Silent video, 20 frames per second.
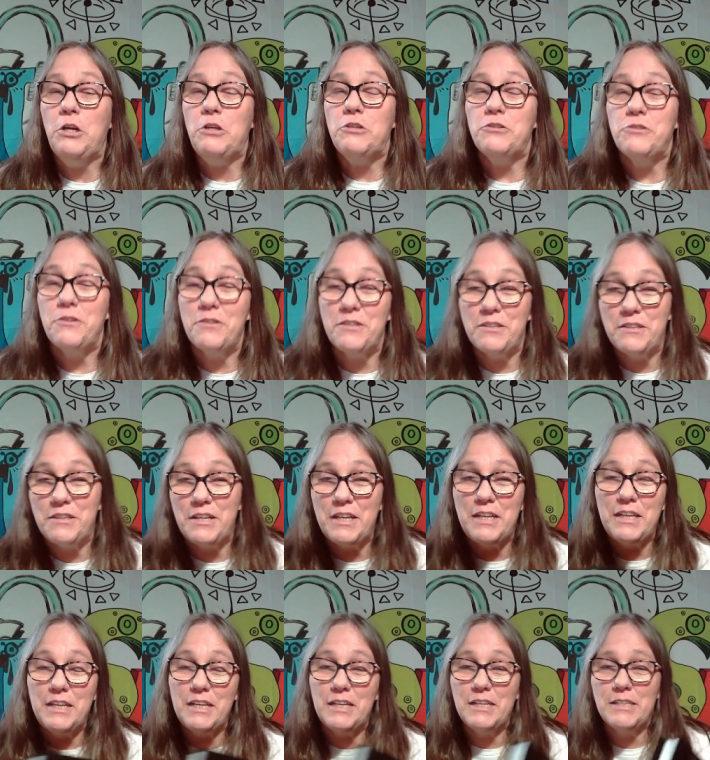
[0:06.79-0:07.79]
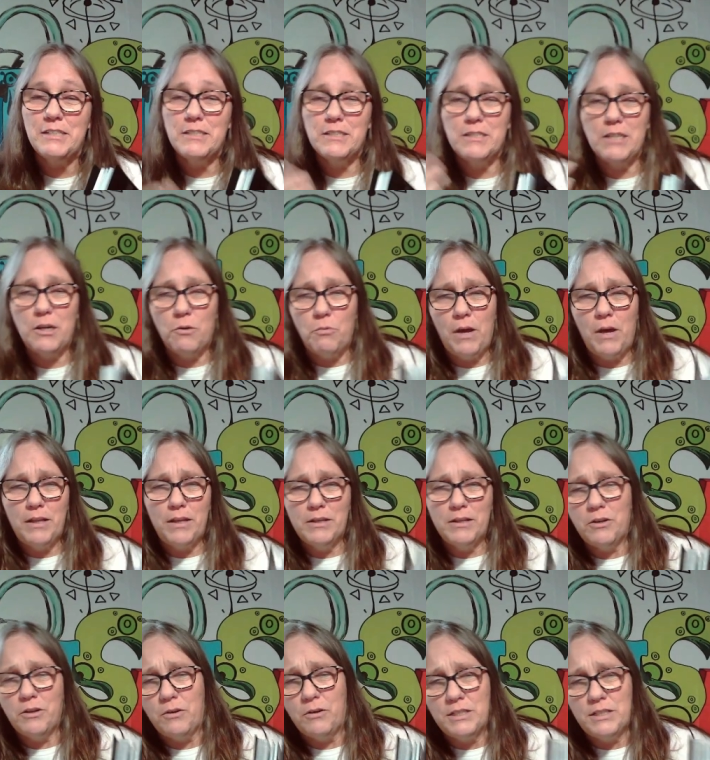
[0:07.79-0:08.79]
So the thing is, a while
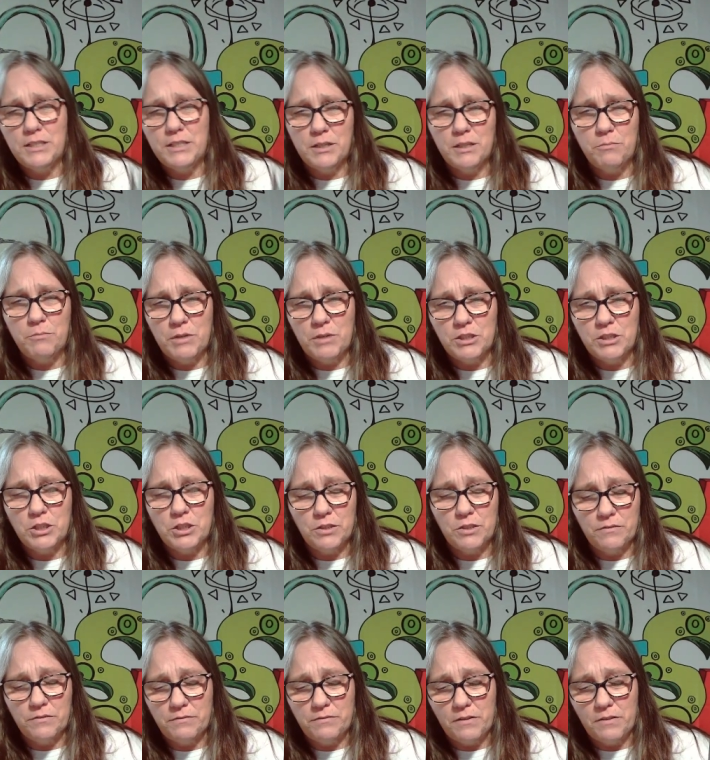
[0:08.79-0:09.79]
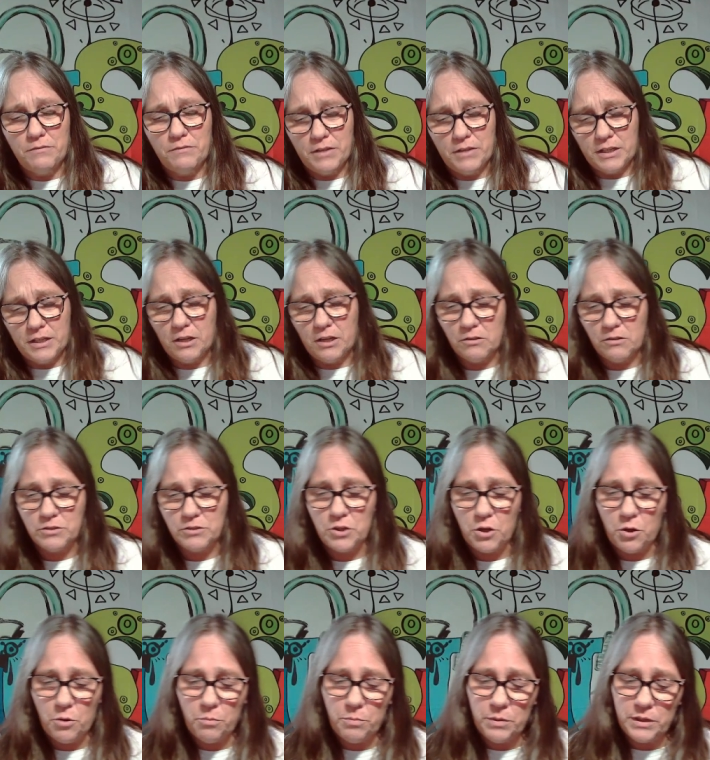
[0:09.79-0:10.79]
ago I did a bunch of videos
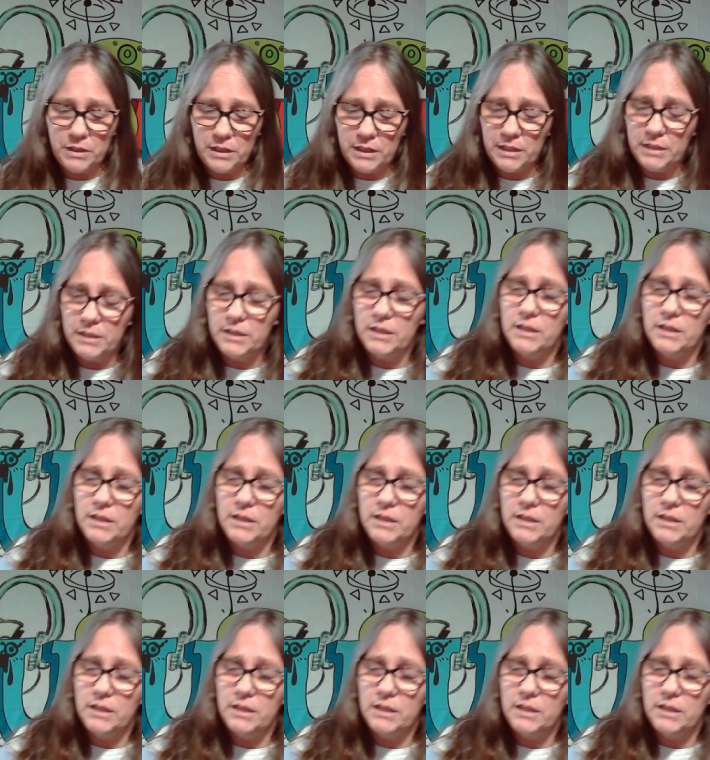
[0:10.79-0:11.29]
opening